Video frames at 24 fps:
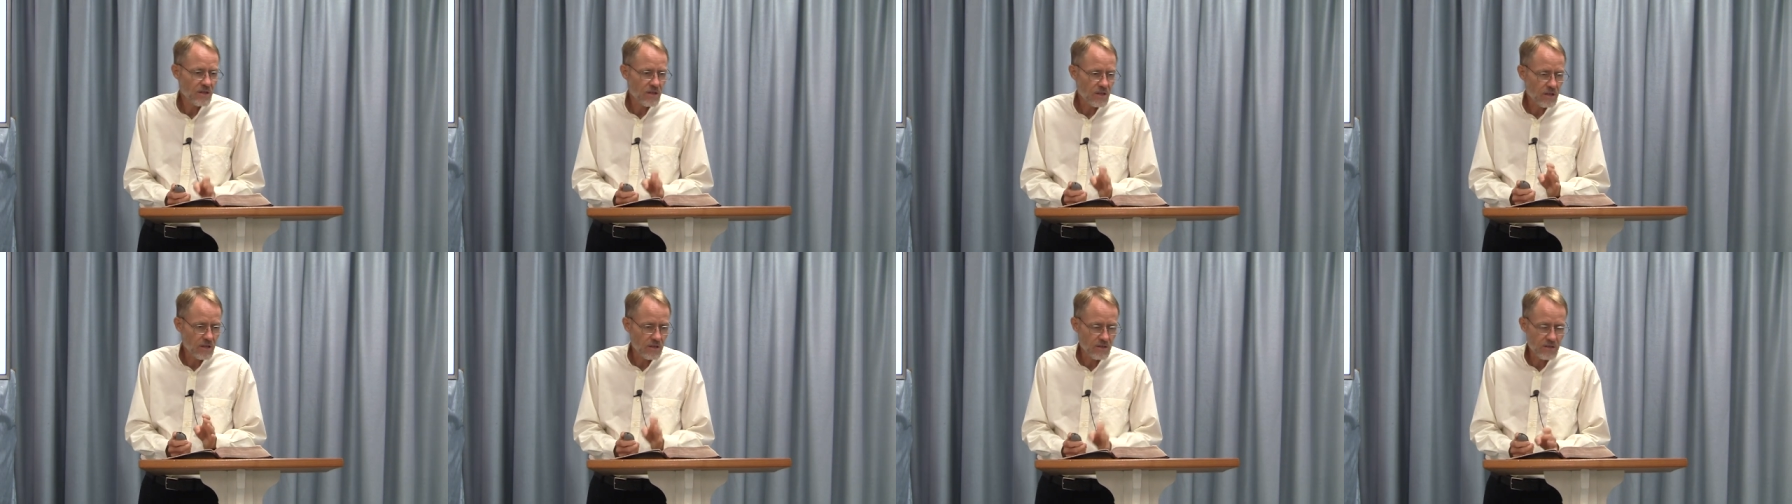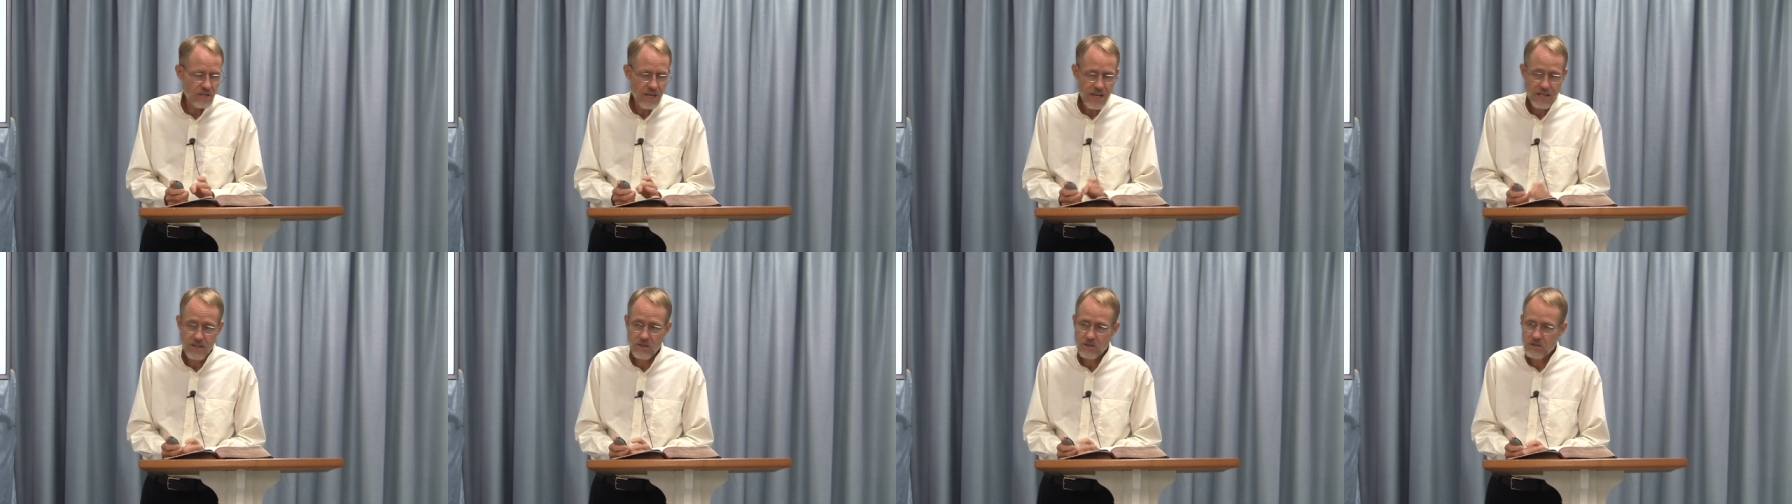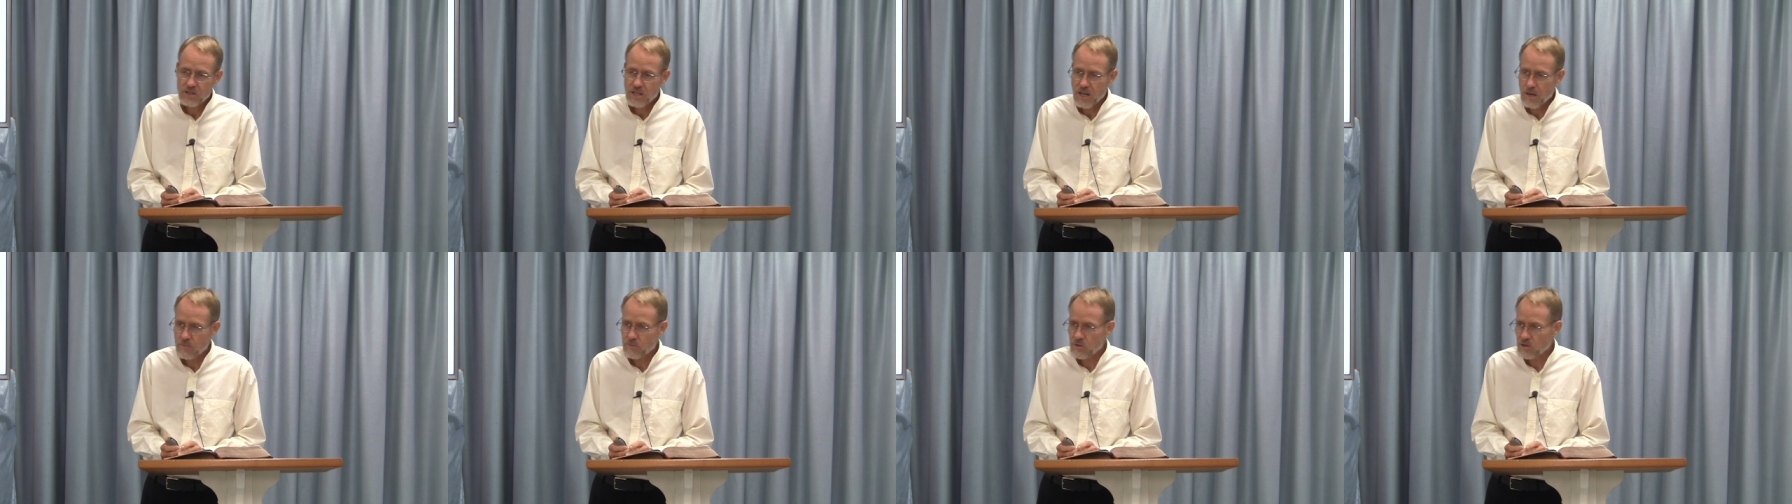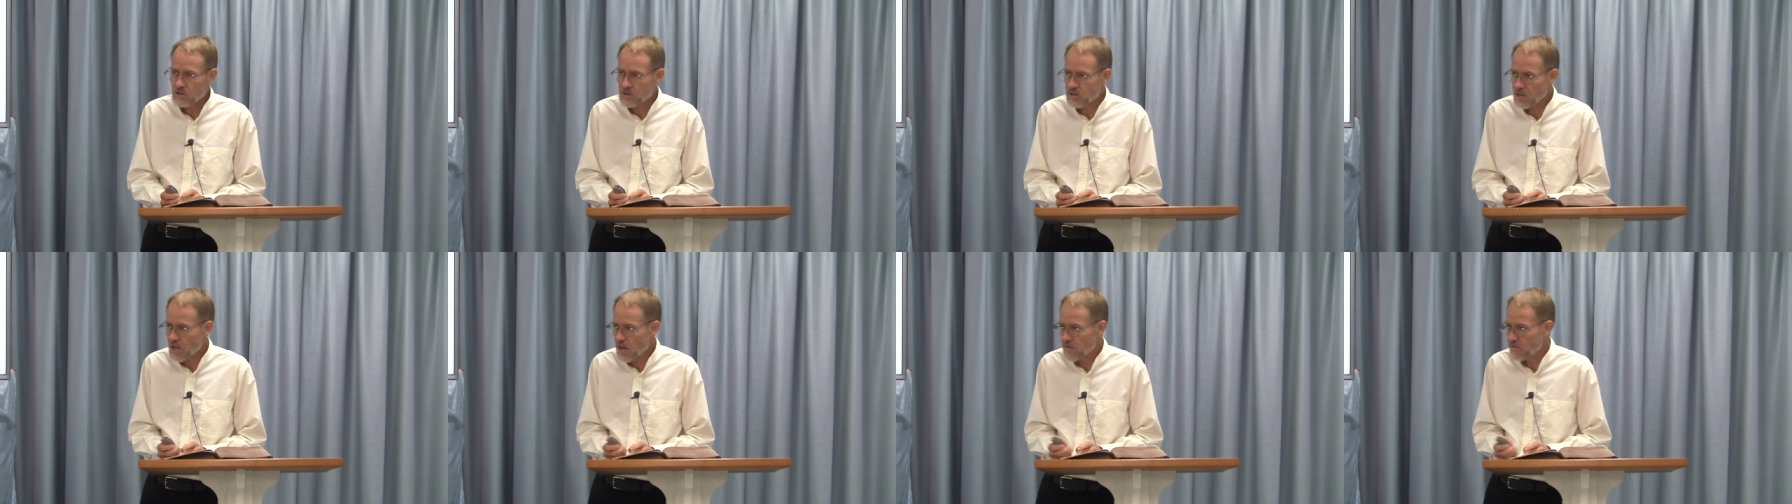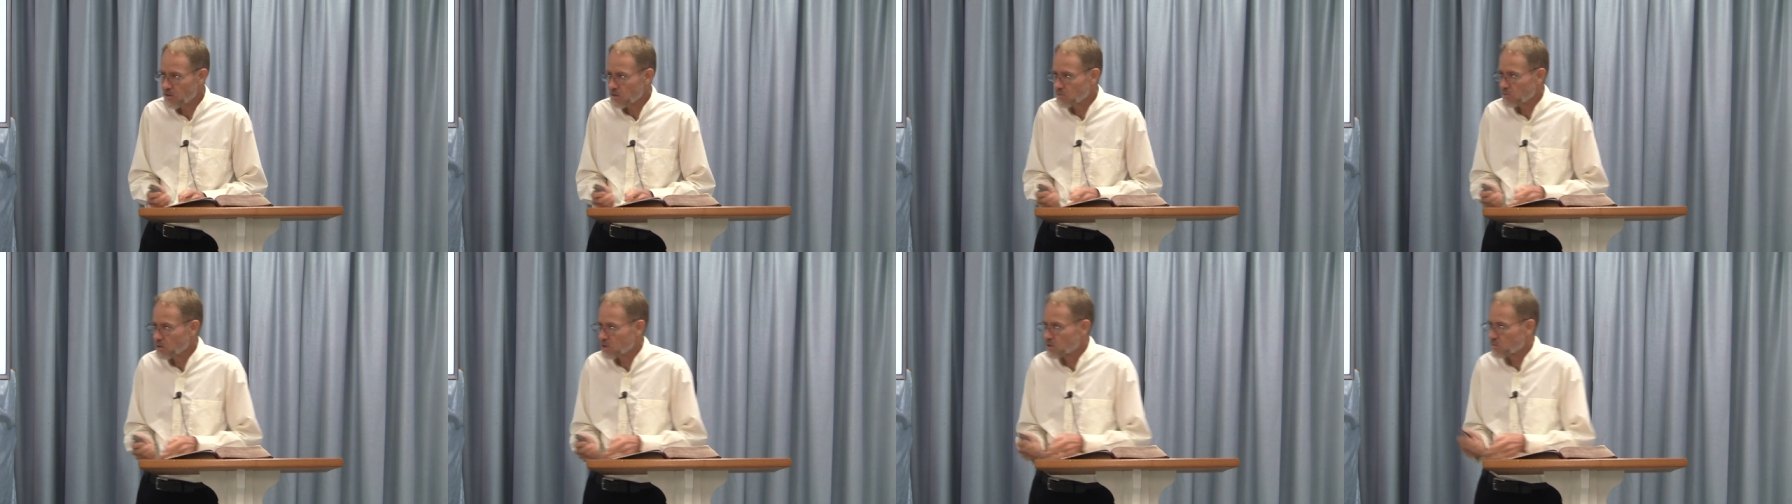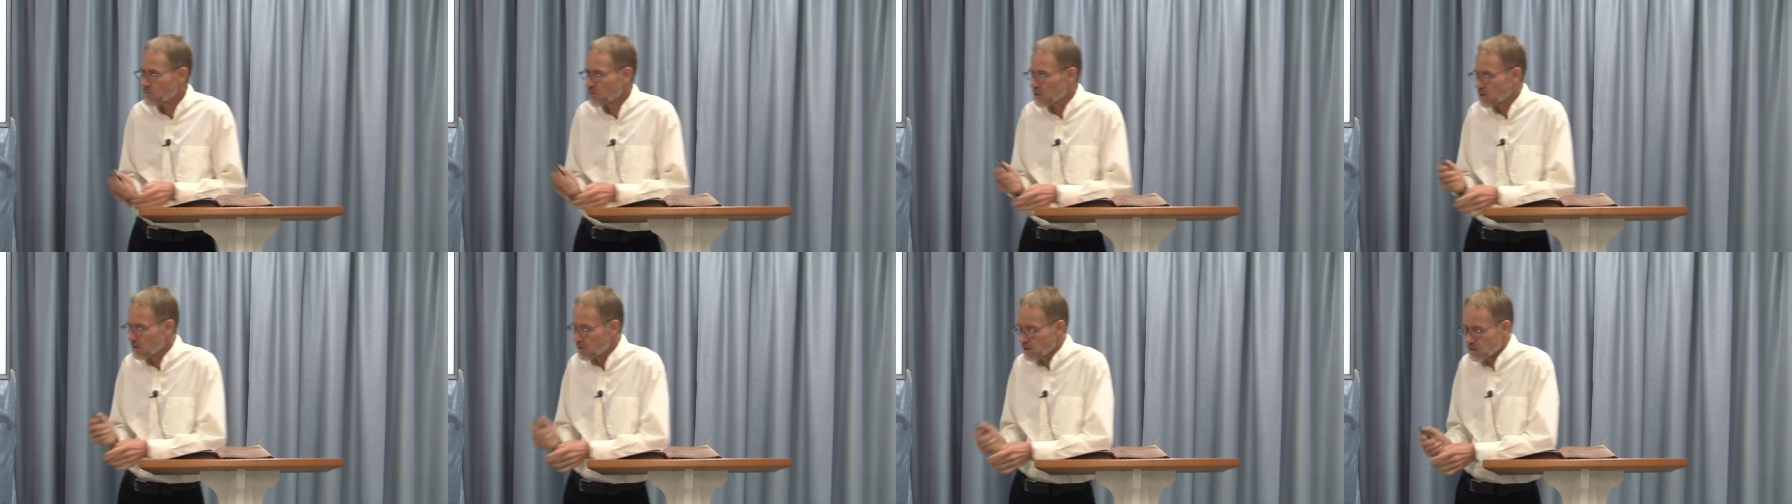in Daniel chapter 7,
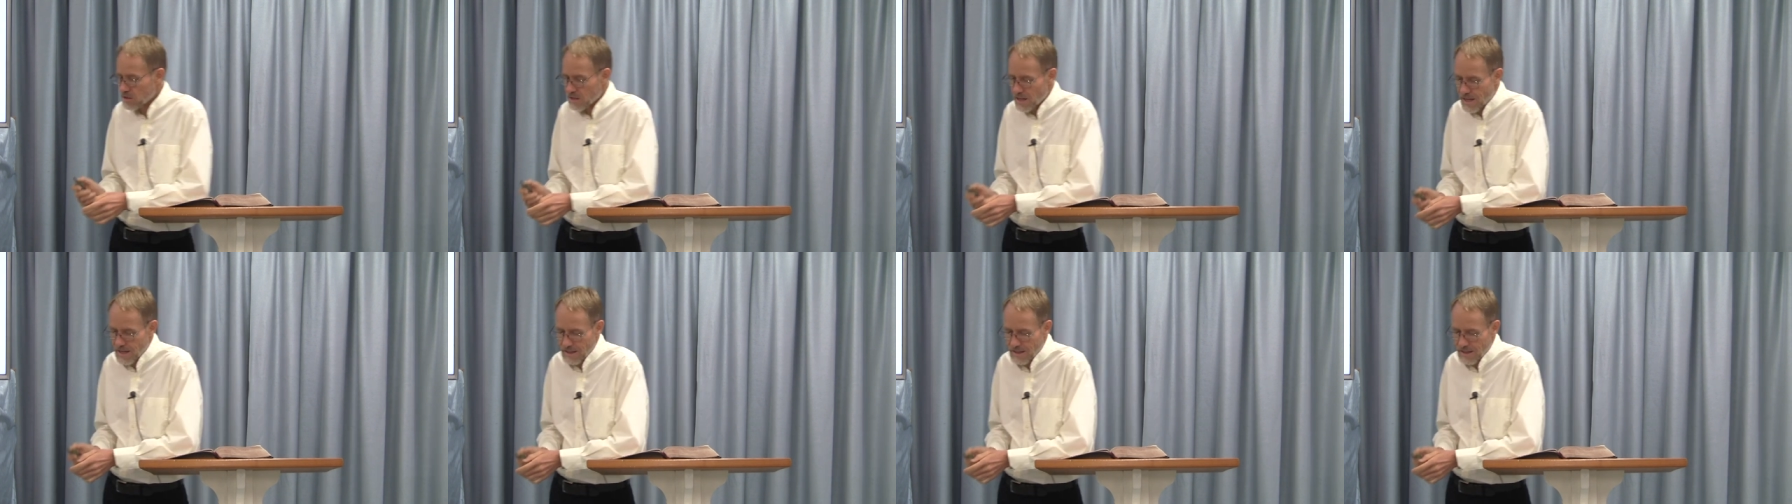which we looked